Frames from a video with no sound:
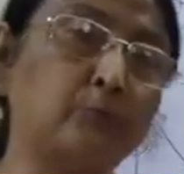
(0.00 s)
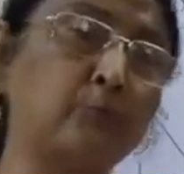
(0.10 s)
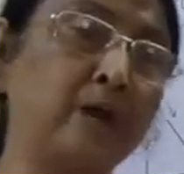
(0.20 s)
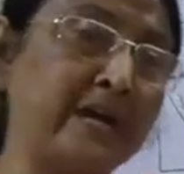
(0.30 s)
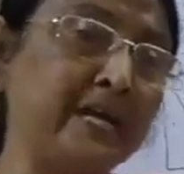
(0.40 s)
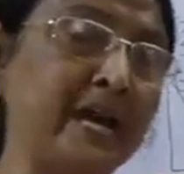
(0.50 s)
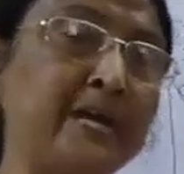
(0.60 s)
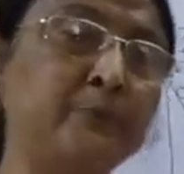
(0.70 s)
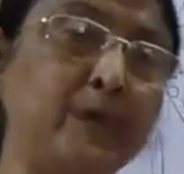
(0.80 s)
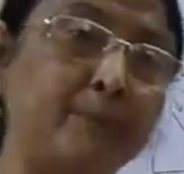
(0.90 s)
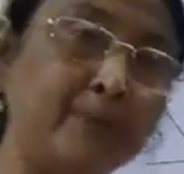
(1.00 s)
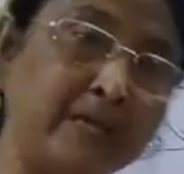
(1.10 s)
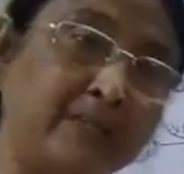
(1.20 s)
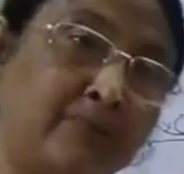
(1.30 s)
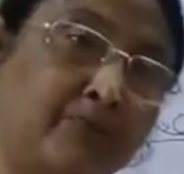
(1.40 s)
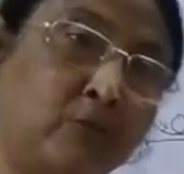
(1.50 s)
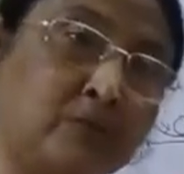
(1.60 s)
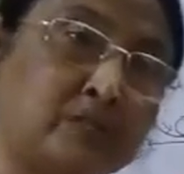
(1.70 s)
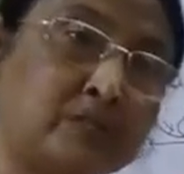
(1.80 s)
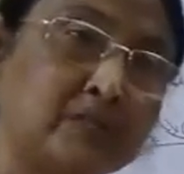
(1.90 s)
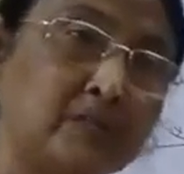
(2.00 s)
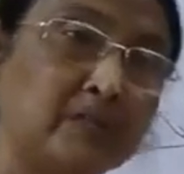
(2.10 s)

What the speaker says: why I have to apply the force?